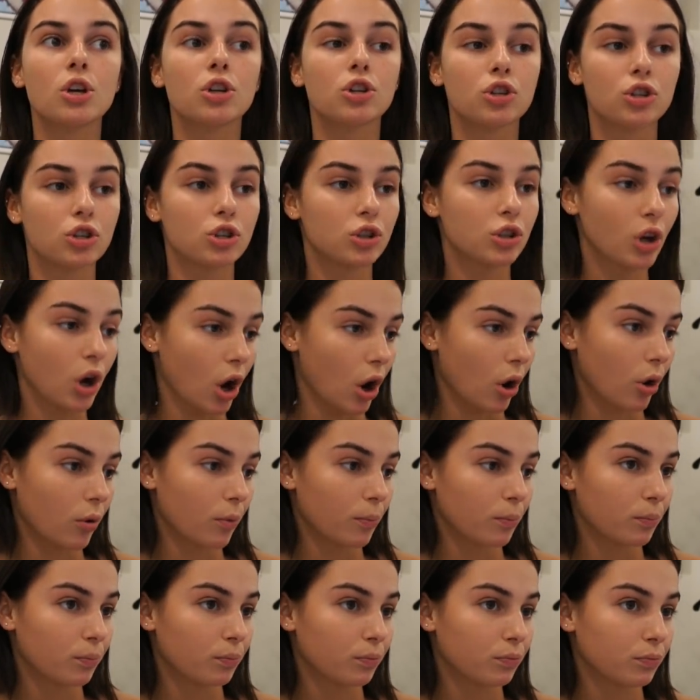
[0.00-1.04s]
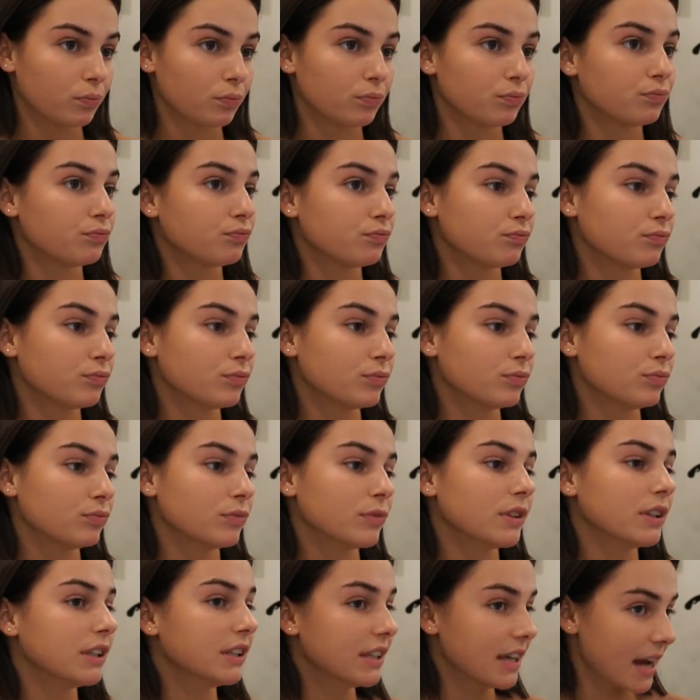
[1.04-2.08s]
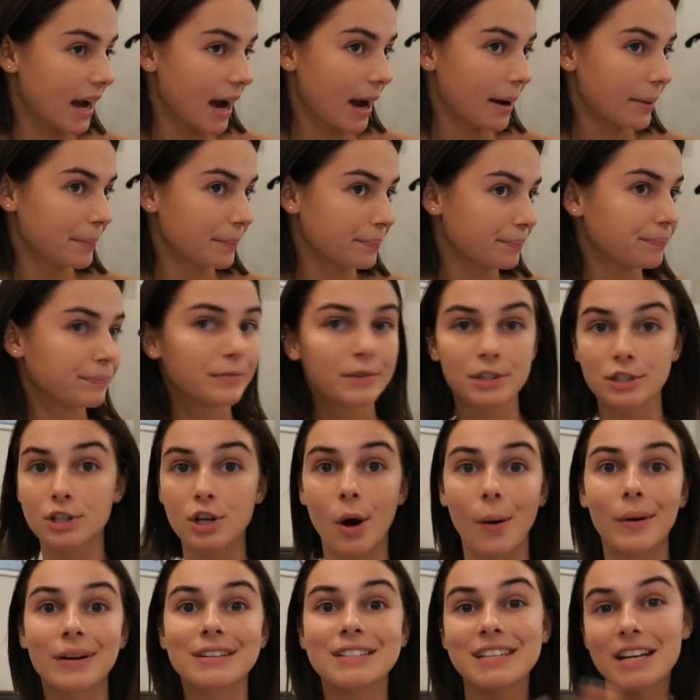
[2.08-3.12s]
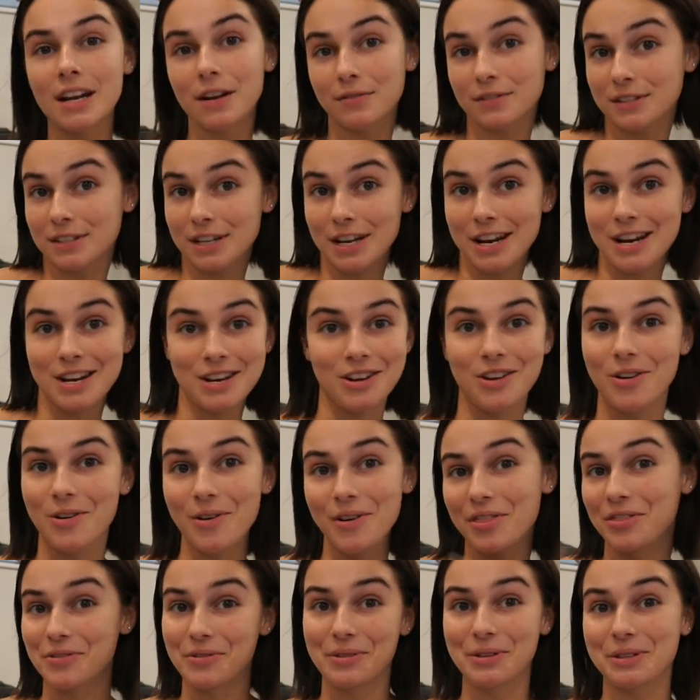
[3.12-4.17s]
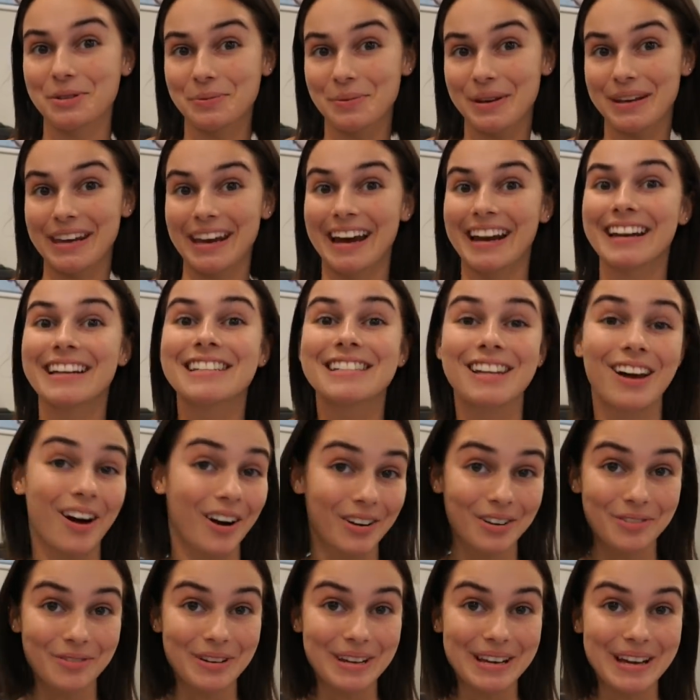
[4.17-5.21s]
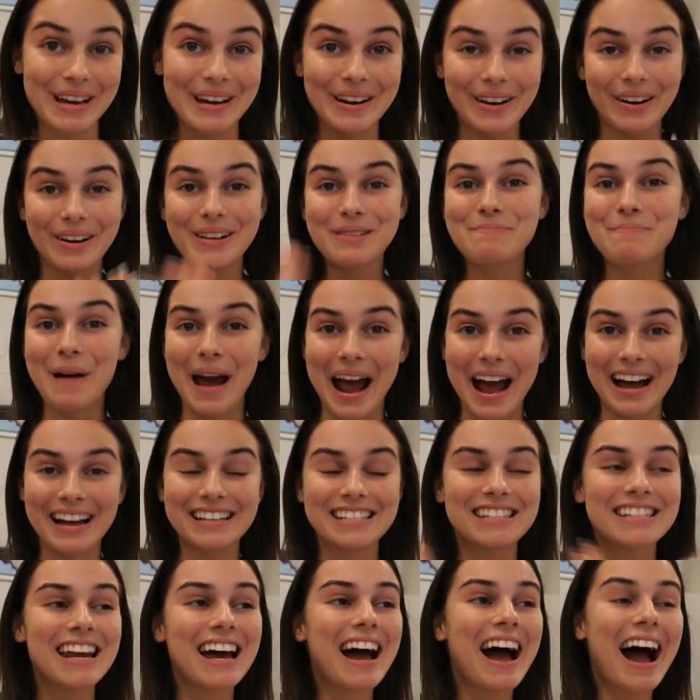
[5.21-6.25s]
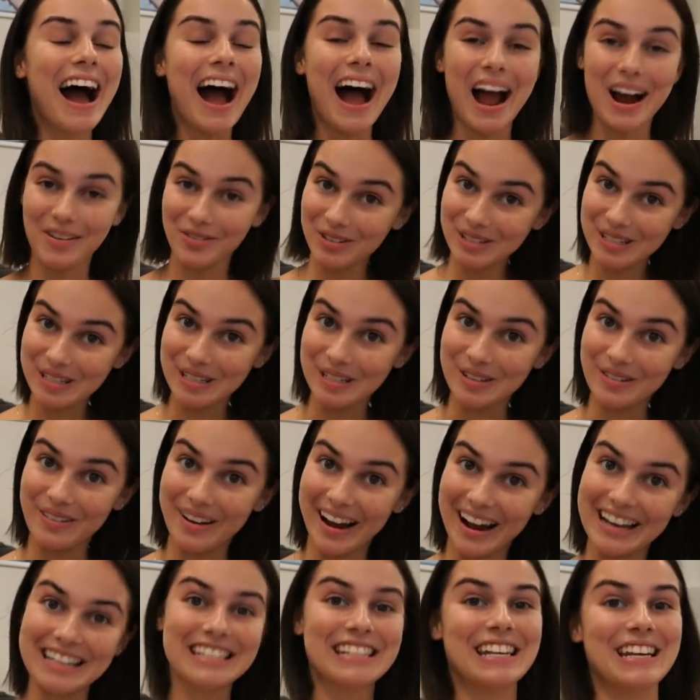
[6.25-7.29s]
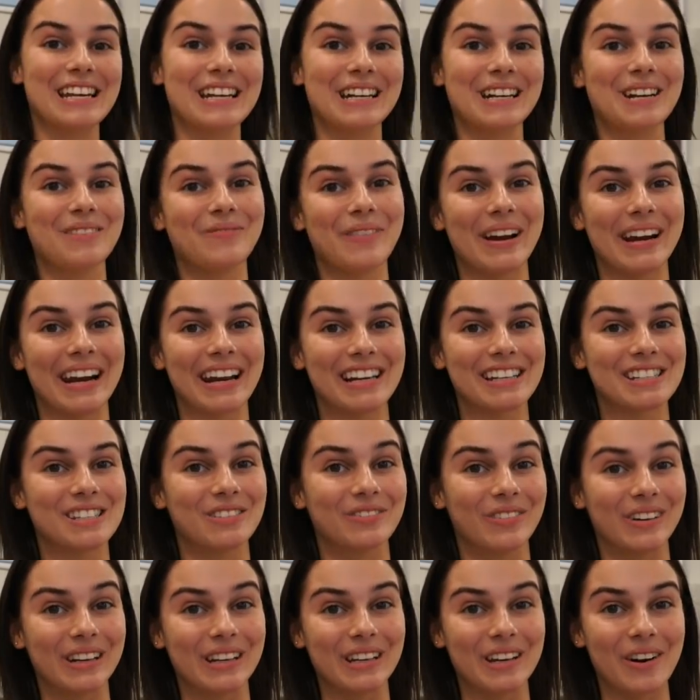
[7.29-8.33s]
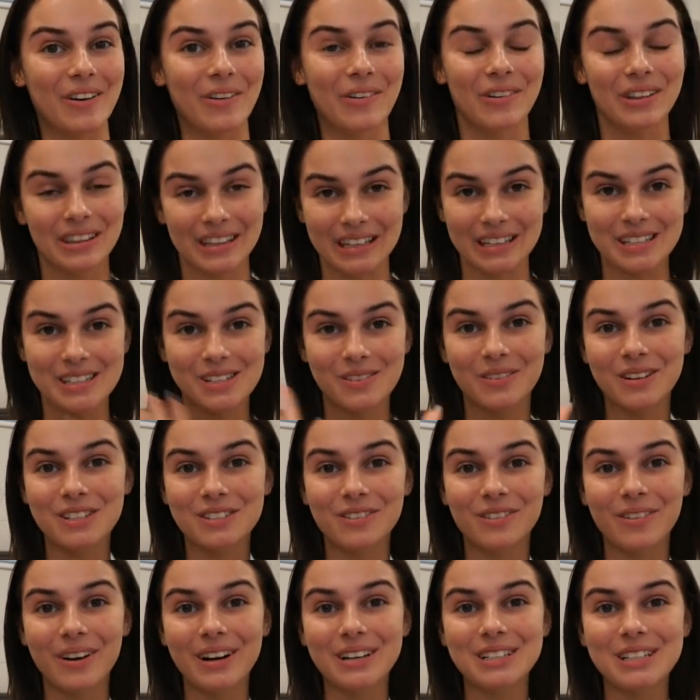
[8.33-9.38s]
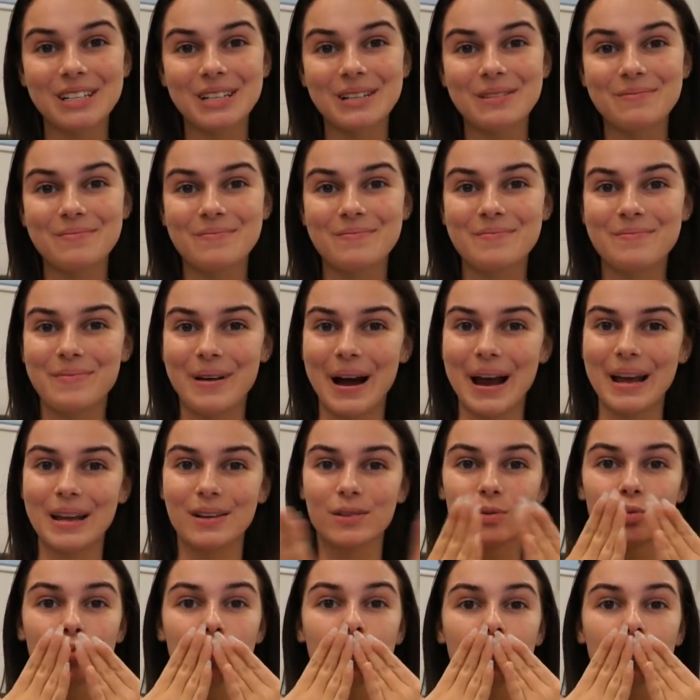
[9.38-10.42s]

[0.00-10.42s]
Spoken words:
So yeah, so instead of seeing you through this weekend, because already weekend already passed, I will see you guys in my next video. Thanks so much for watching. Bye.